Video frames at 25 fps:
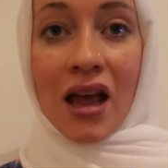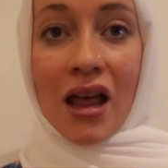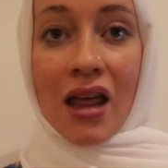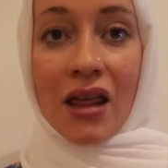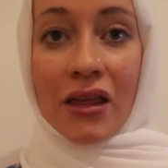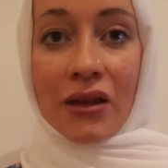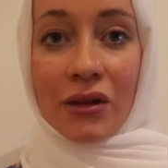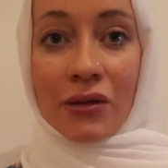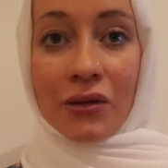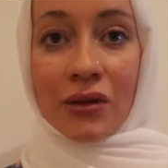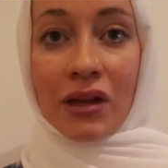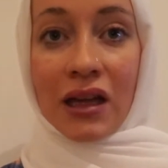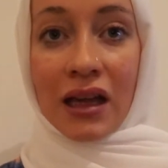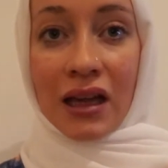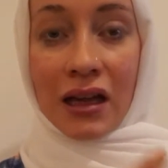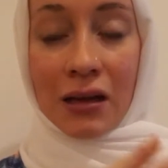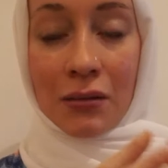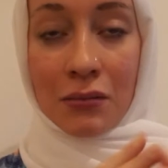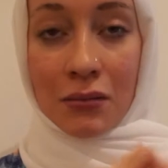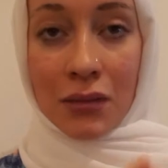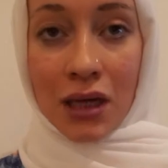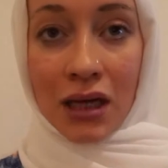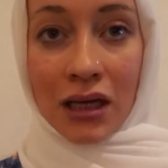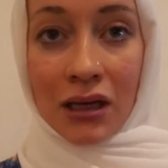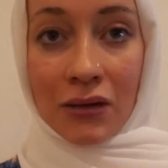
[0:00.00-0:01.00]
you're getting
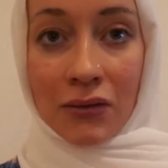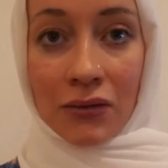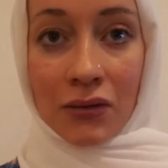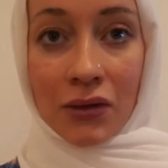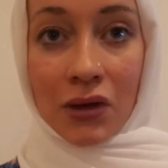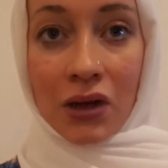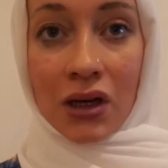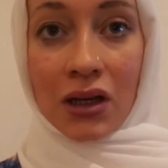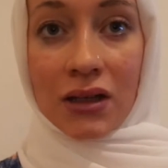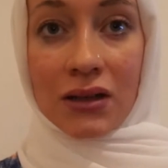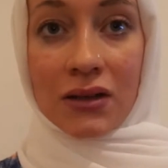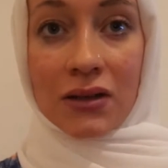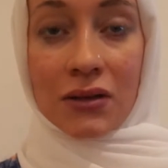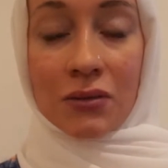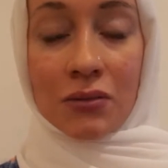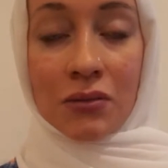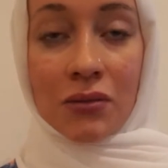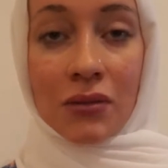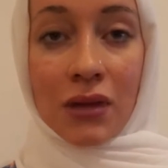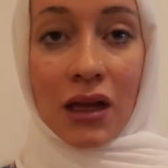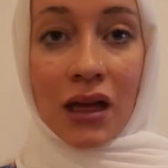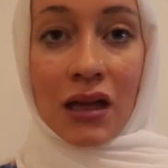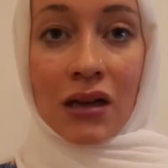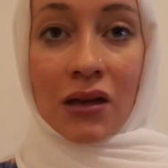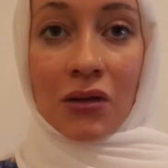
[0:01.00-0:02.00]
money for it.
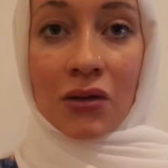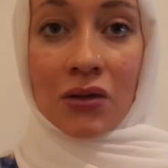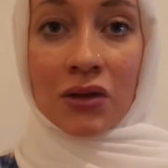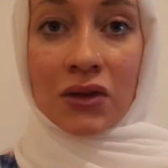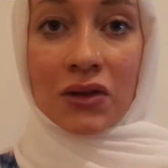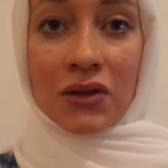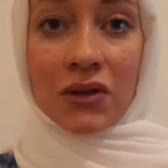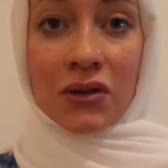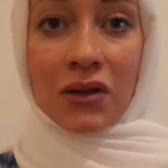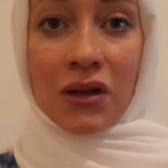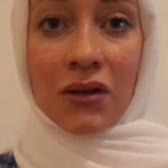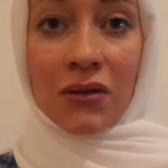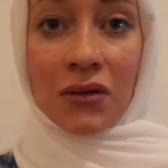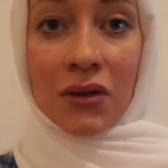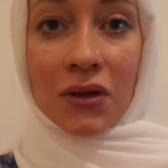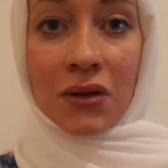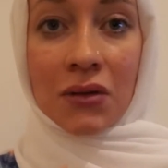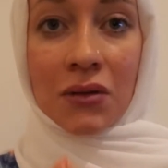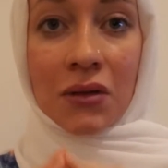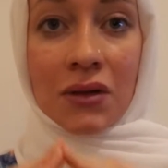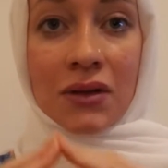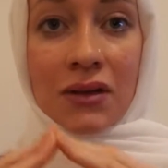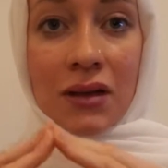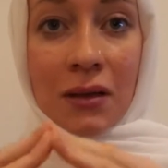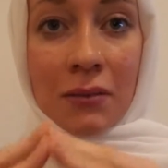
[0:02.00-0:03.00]
and also if you're
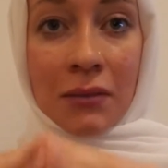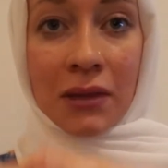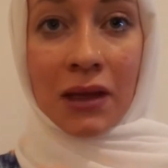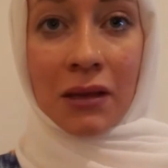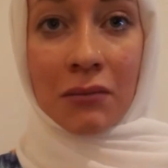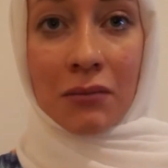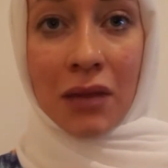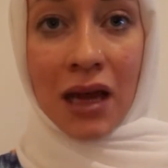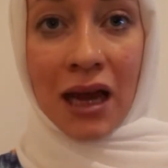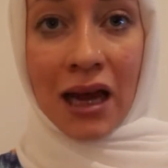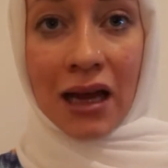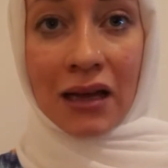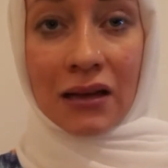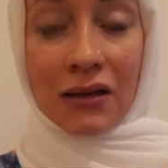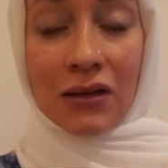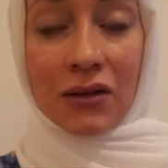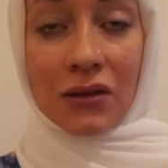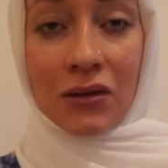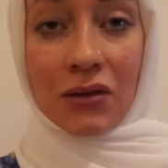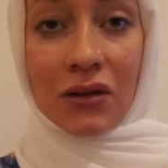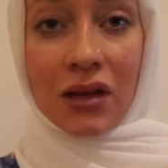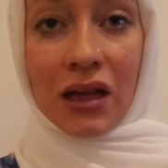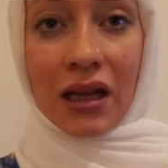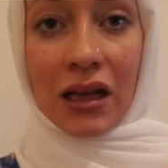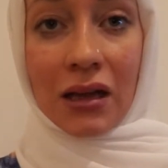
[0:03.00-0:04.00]
doing something bad,
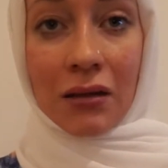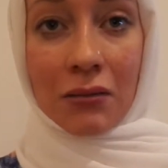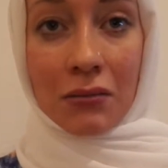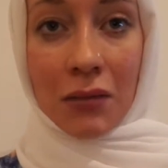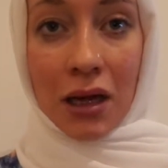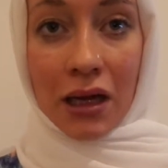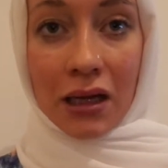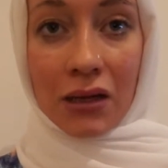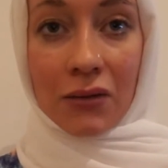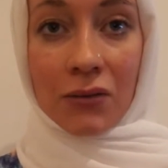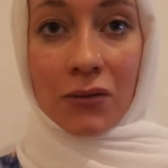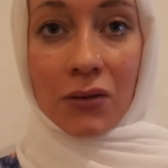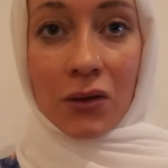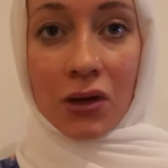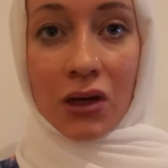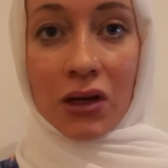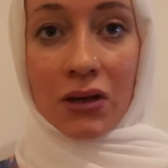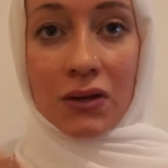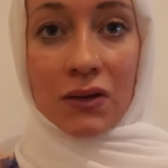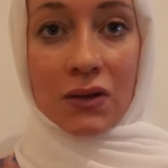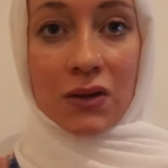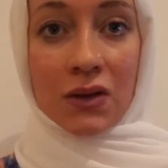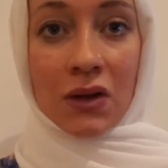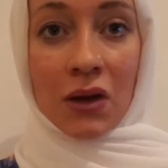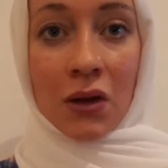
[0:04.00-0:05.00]
you're getting money for it.
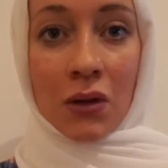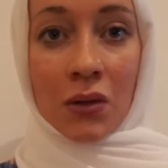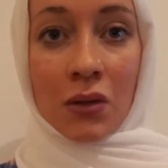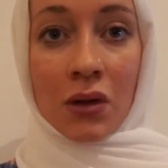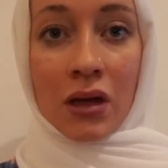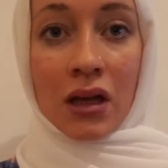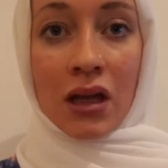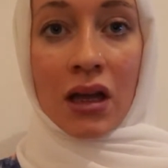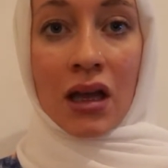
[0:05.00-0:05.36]
So